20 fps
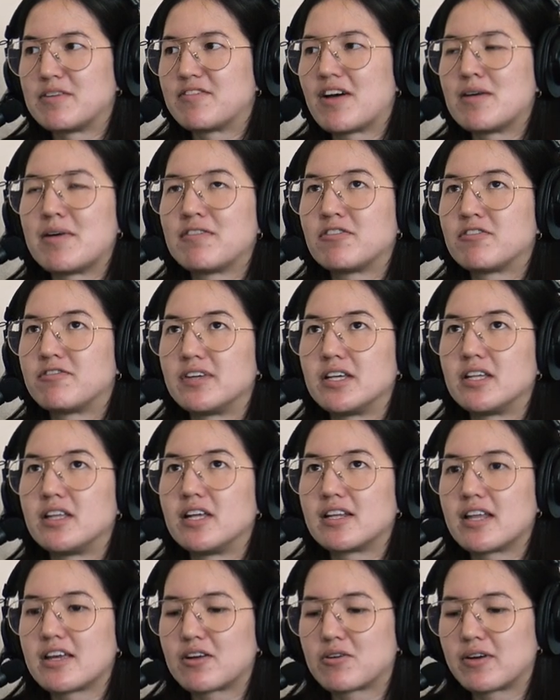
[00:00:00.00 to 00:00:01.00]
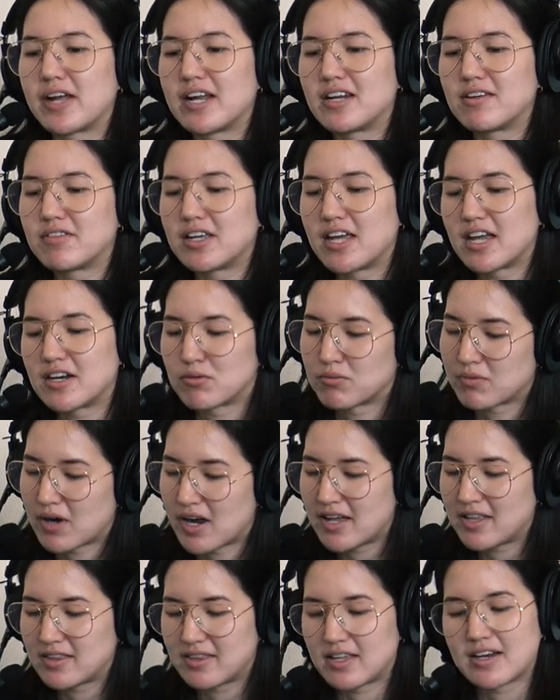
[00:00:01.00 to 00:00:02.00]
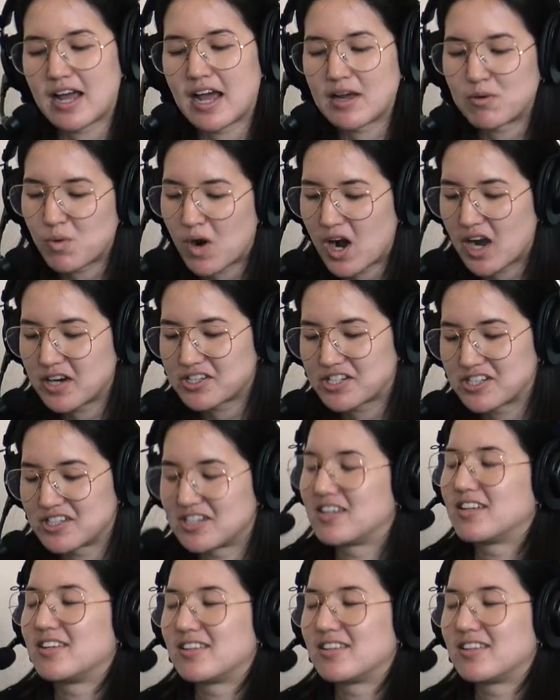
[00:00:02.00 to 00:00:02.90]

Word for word: If I'm ever feeling like creatively in a rut, then I watch